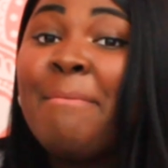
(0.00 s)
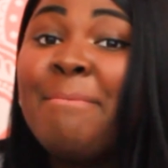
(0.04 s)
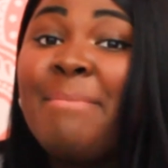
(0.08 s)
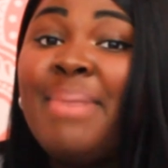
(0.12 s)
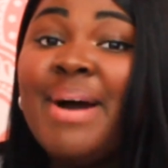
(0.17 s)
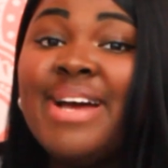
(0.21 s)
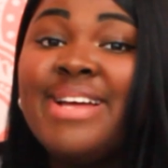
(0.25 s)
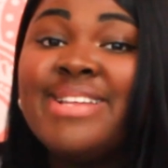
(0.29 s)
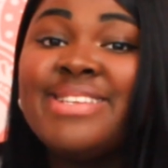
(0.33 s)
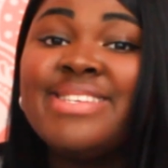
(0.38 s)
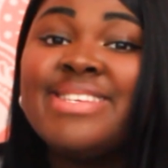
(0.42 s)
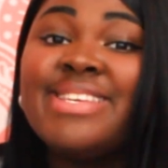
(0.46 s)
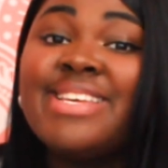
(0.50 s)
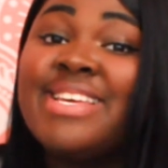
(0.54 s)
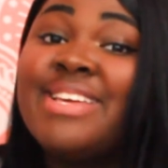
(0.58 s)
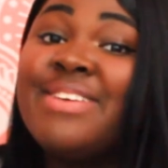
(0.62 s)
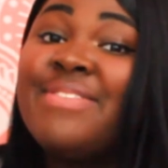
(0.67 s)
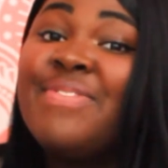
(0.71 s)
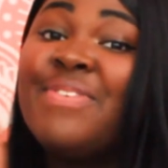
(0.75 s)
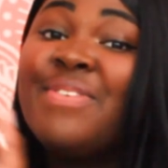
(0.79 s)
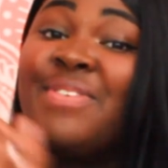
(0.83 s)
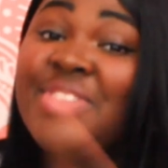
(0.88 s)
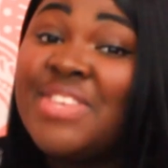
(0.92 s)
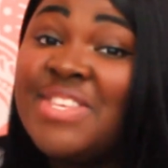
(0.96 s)
But
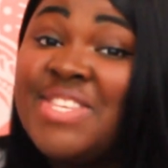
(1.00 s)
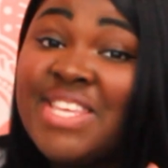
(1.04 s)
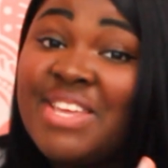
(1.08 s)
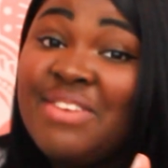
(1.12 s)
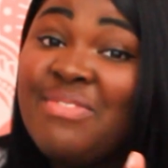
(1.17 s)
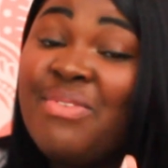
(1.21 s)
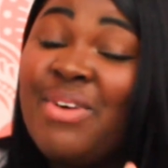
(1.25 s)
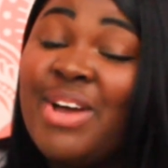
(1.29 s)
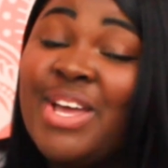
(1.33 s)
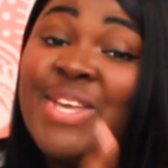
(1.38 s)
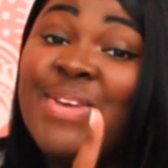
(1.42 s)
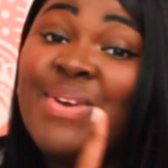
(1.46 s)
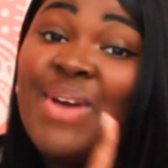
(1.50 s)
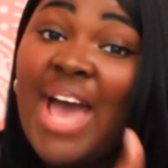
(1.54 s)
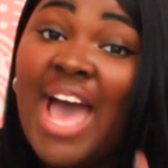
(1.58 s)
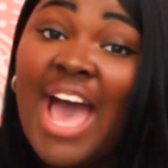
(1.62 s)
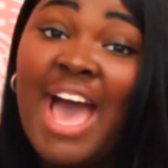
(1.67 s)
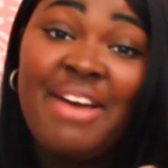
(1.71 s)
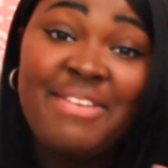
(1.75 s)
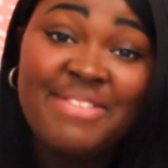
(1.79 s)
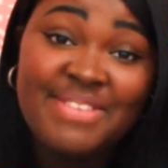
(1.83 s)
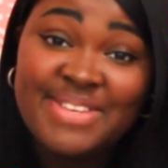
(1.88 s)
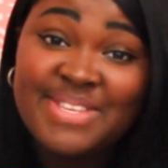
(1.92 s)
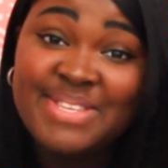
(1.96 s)
for this giveaway, you
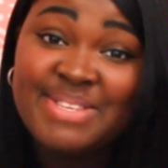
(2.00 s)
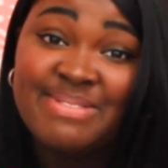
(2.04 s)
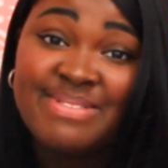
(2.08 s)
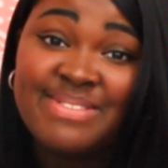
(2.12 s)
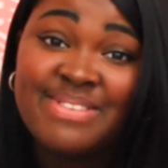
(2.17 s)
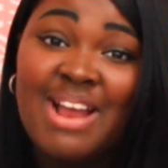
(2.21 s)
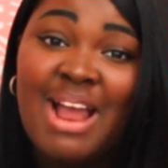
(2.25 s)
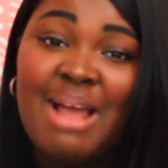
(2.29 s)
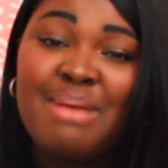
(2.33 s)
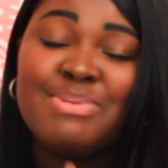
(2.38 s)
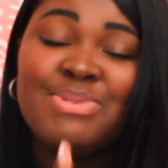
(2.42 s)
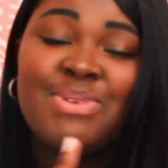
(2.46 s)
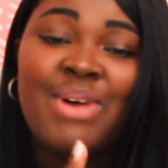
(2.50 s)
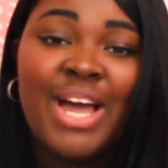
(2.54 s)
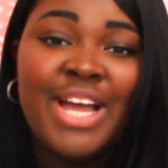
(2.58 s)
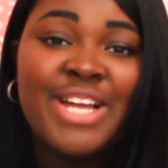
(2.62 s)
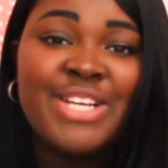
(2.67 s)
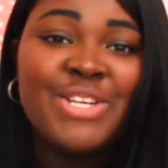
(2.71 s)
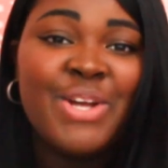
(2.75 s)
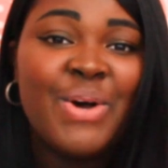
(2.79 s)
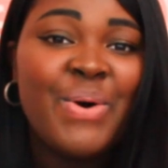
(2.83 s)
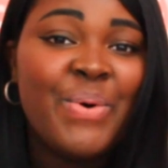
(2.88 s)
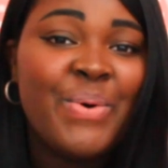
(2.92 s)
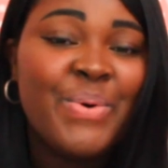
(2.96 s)
have to subscribe so I
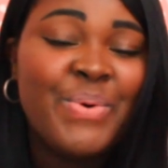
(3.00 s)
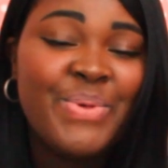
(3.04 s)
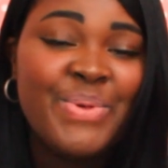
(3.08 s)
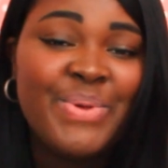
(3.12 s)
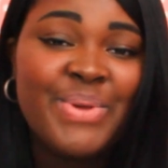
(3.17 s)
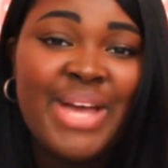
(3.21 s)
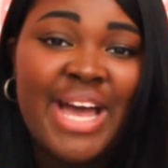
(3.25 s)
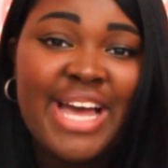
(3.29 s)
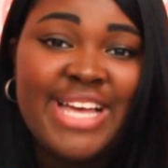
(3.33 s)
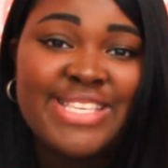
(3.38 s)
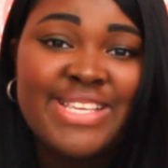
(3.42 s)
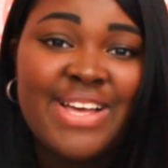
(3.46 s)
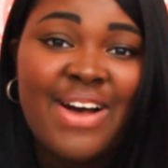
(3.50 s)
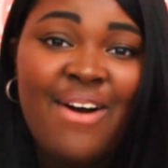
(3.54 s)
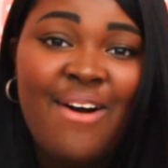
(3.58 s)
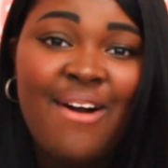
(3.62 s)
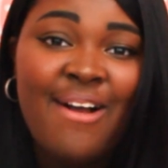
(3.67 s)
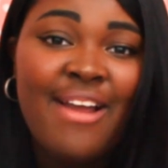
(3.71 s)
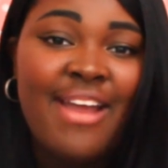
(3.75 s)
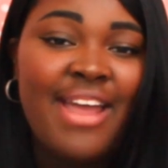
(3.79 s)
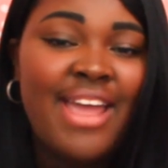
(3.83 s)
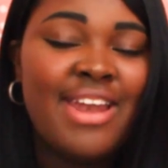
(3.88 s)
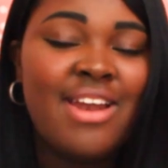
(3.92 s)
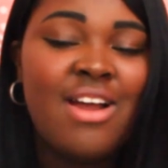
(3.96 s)
know who you guys
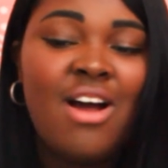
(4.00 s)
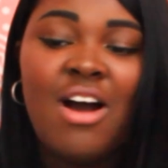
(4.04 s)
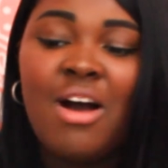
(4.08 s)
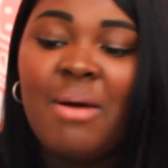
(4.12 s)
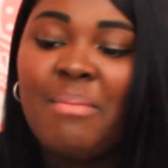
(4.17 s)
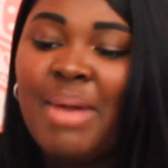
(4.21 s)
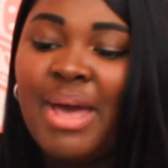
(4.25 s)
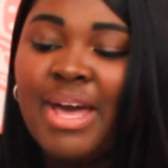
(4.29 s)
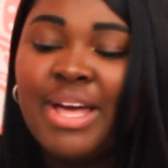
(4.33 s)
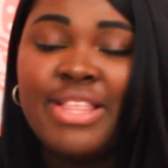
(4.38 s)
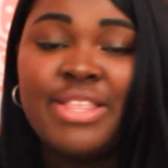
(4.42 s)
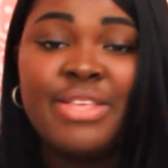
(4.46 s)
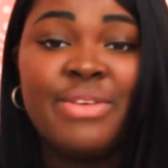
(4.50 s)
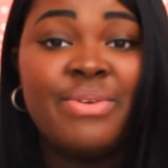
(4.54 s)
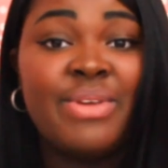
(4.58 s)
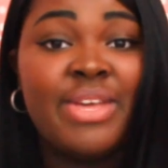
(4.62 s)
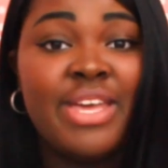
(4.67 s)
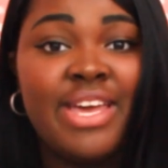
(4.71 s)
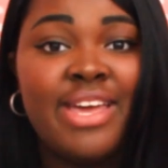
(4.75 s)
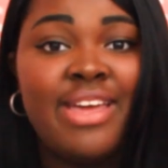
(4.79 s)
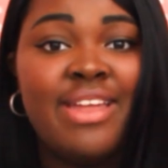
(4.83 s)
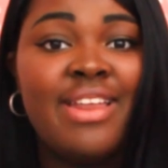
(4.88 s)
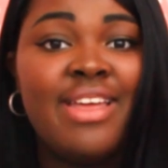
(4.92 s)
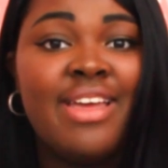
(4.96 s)
are and automatically you
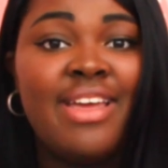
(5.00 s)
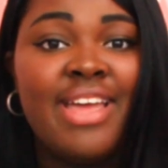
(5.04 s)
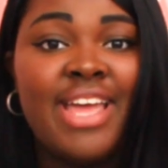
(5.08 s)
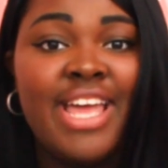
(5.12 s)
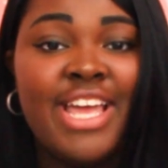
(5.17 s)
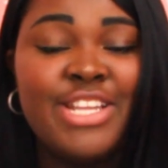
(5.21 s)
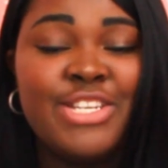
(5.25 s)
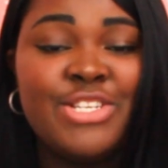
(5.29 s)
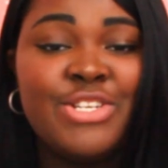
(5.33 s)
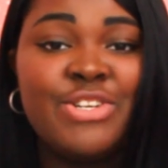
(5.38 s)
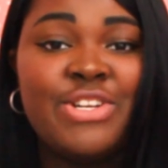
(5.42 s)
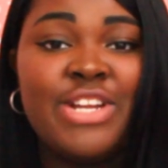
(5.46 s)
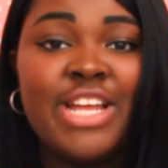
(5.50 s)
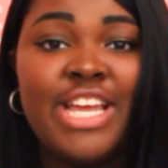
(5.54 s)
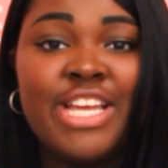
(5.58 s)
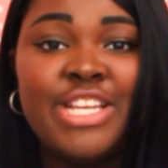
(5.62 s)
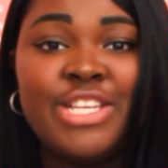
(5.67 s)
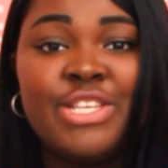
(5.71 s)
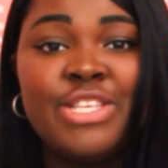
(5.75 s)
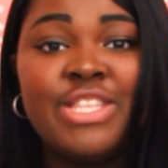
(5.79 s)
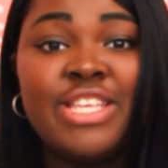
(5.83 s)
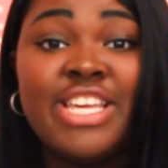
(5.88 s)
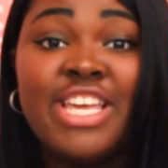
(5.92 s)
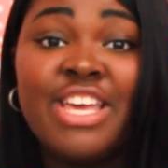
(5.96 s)
get entered
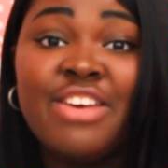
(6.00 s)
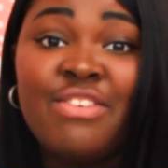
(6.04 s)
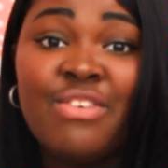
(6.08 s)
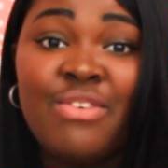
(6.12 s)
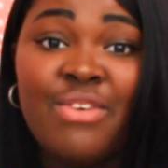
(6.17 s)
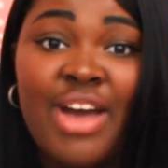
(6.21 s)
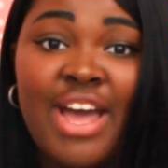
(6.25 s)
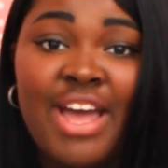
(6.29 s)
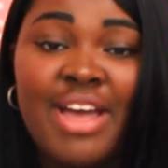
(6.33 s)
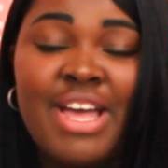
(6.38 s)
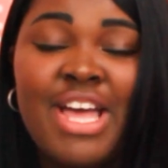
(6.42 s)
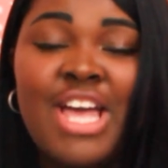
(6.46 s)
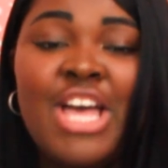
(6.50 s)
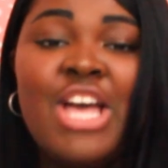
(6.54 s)
into the giveaway.